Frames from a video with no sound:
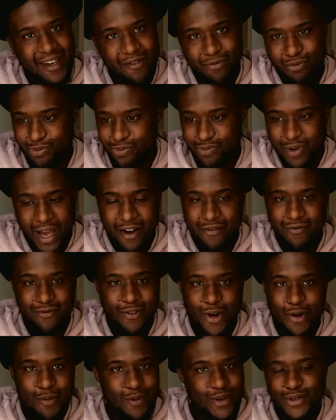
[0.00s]

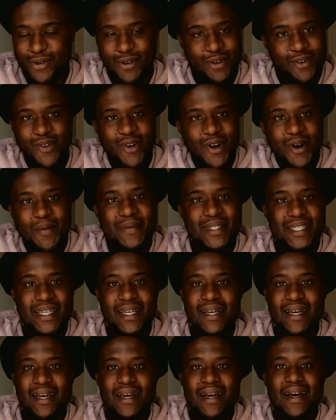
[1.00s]
I've almost got robbed a
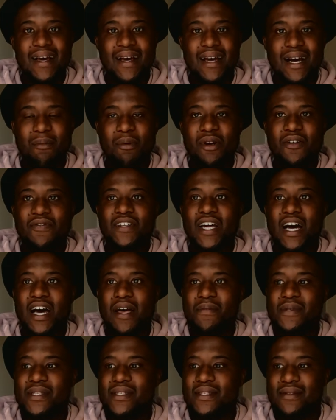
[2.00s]
couple of
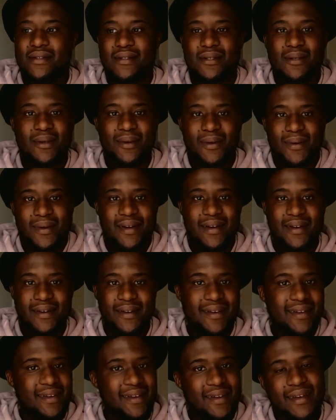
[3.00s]
times. So
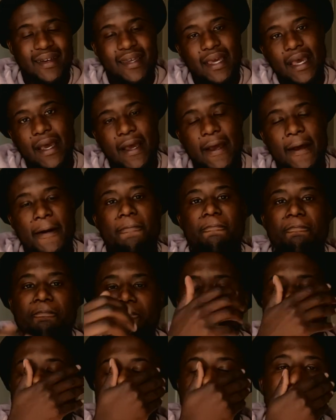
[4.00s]

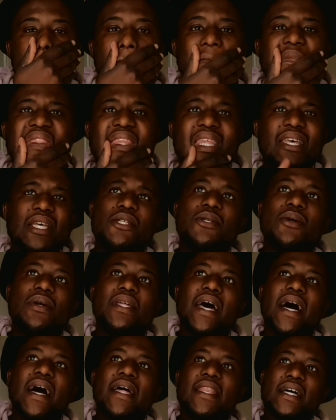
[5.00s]
that's
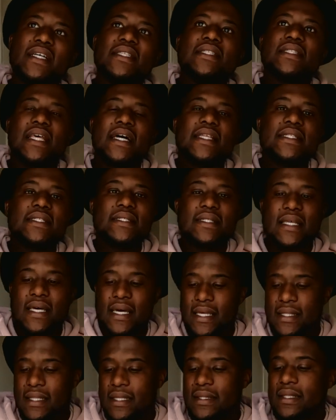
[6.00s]

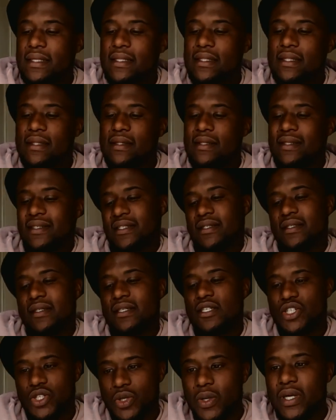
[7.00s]
the
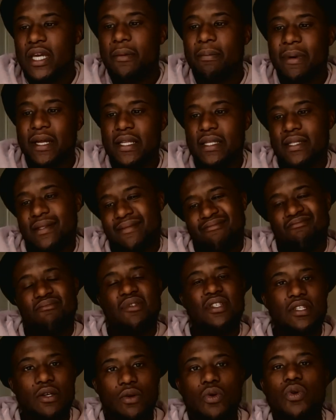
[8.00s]
shocking, but
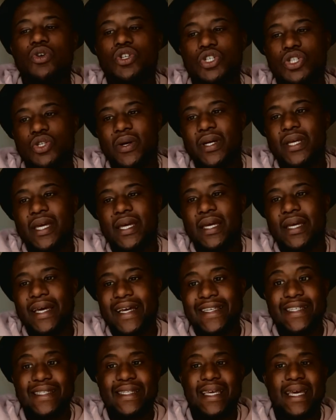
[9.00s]
it's a good shocking.
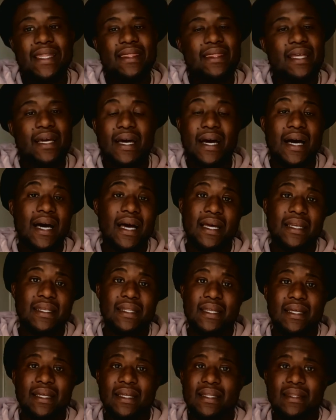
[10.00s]
I just hate the
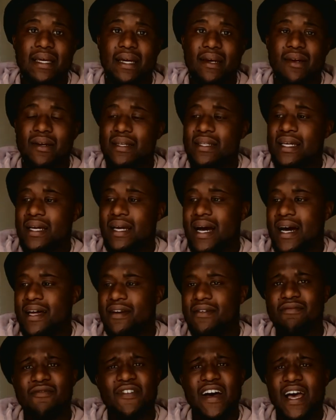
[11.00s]

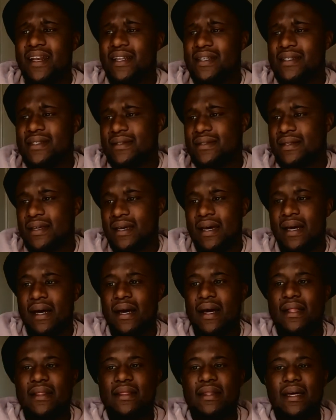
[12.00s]
gun violence.
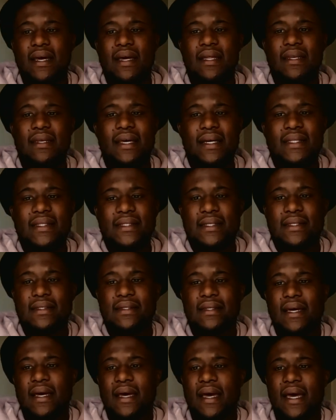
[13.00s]
Then that's it.
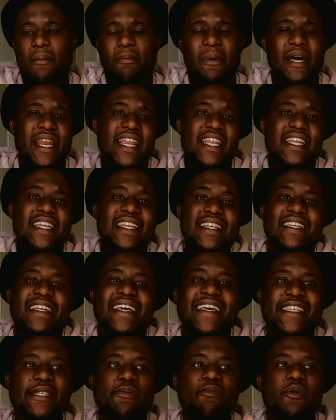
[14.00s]
But I
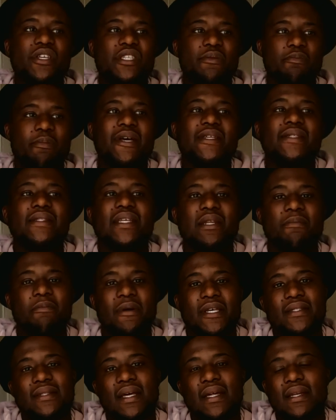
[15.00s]
didn't experience
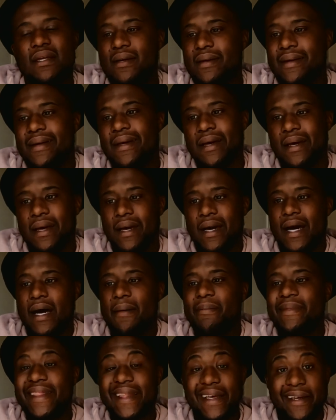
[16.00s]
personally.
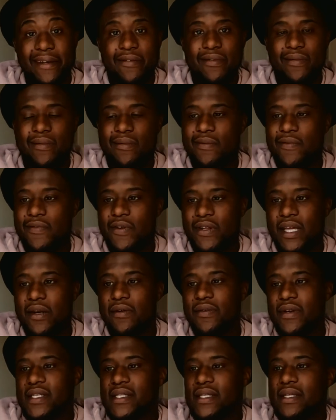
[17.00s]
I'm sad for
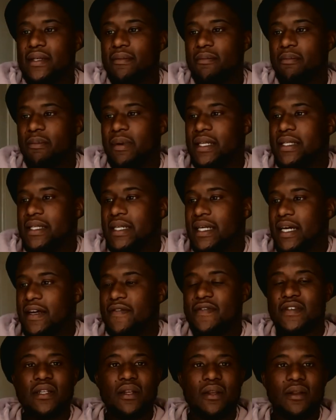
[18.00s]
that reason. But yeah,
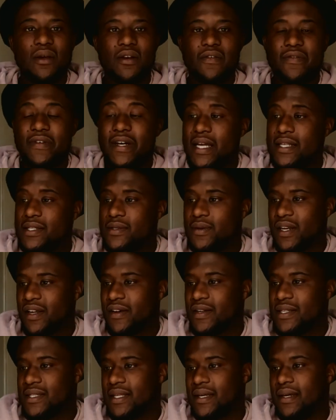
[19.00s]
I've seen a lot of guns when
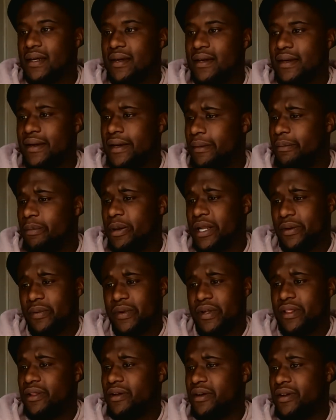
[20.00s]
I was there.
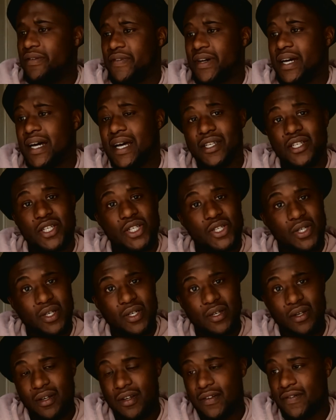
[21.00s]
Played with a lot of guns,
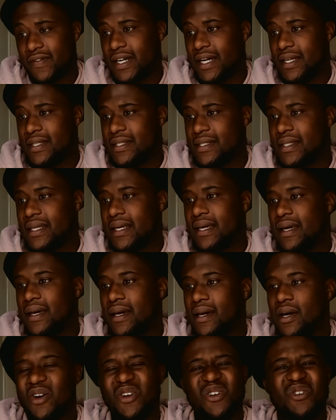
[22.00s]
shot a lot of guns.
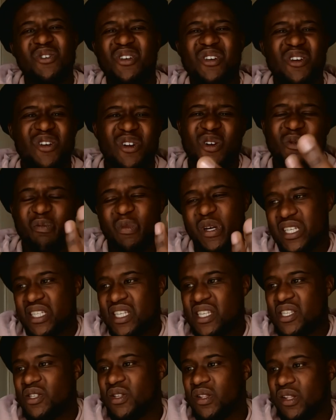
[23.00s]
Or not a lot, but I
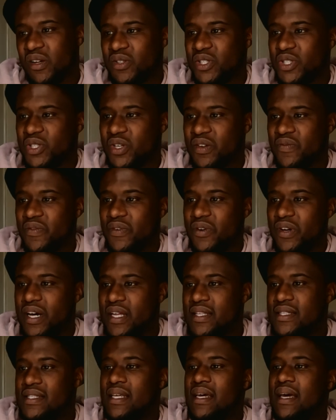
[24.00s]
just shot a few
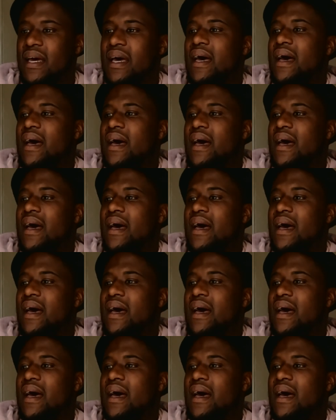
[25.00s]
guns.